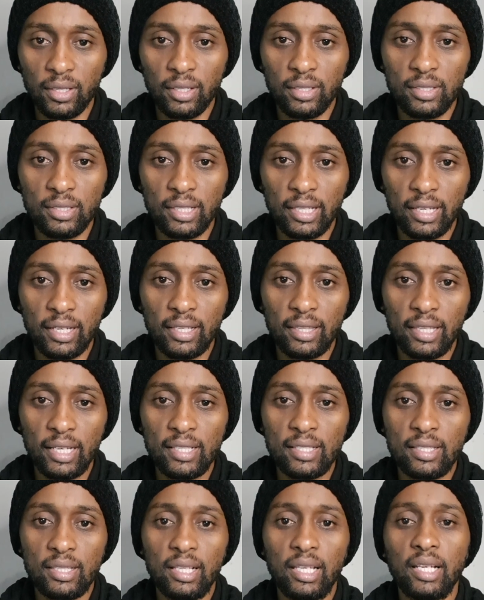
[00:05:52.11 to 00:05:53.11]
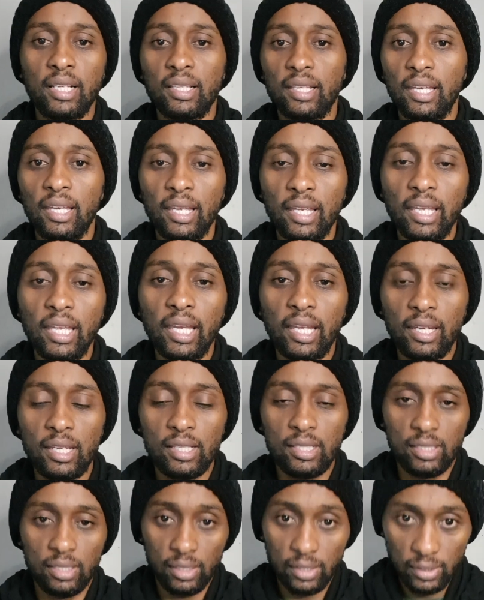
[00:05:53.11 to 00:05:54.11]
it's like that's like a
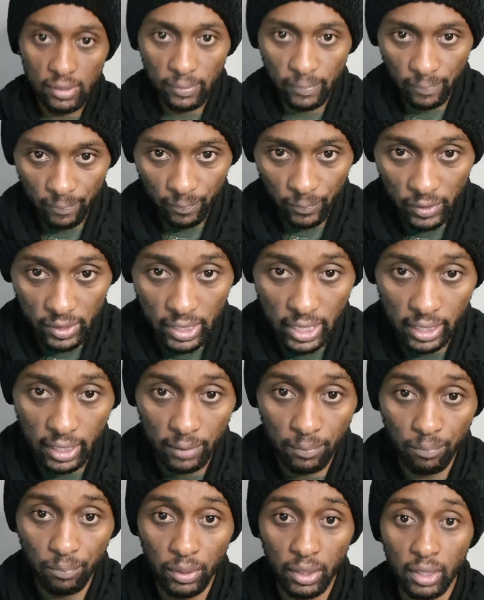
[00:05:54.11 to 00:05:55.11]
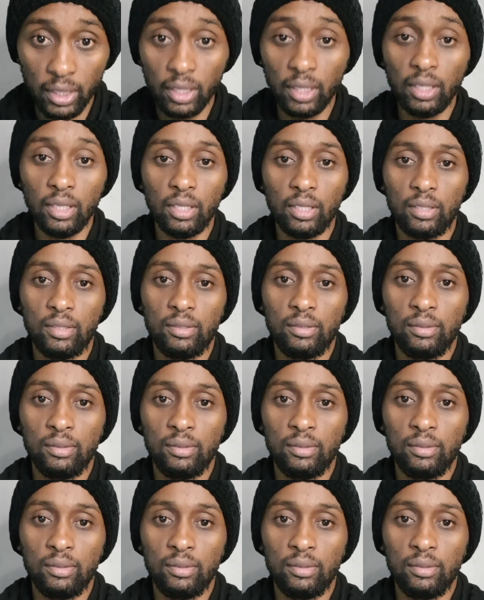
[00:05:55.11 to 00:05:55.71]
genesis. It's like a beginning,